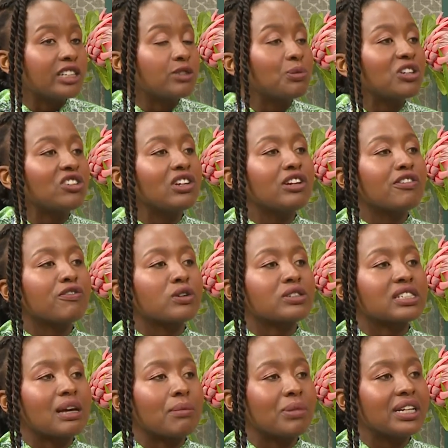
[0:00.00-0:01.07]
especially for
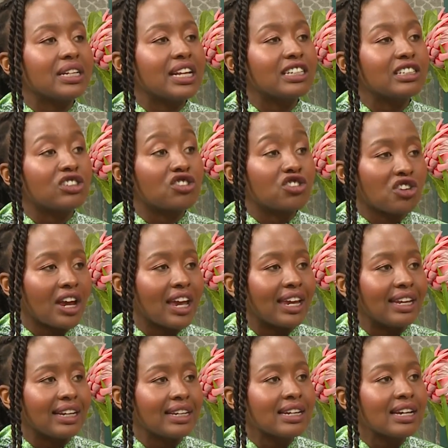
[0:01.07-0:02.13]
somebody that is
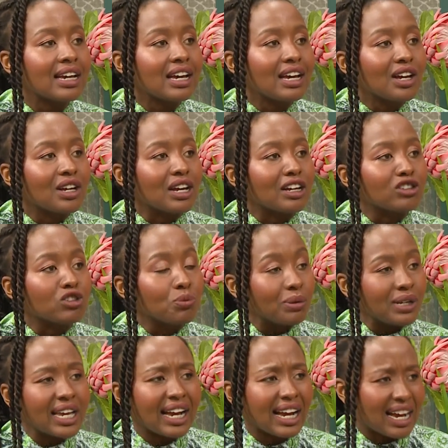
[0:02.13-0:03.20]
trained uh, to
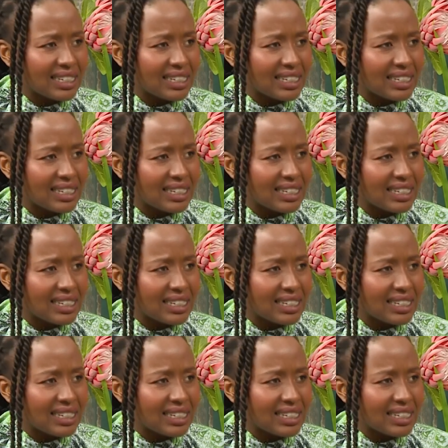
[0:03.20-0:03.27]
be a